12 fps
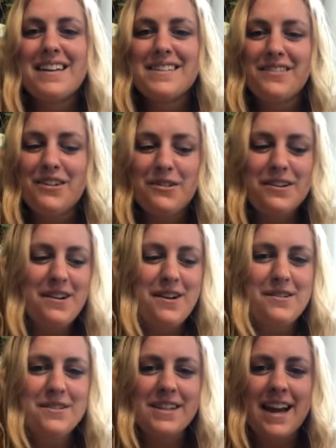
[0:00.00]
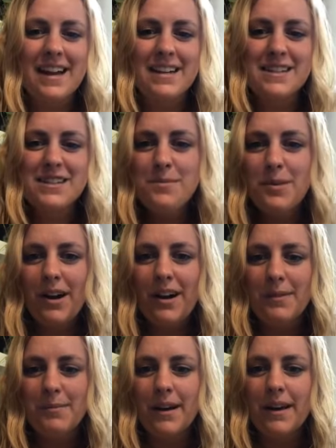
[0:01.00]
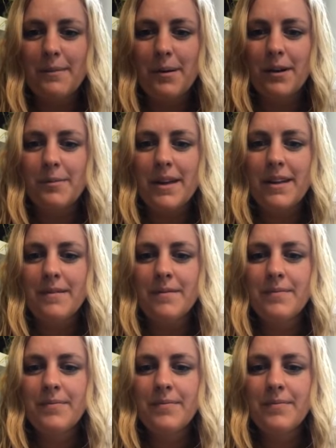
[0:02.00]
as everyone knows, and it's super hot in my apartment.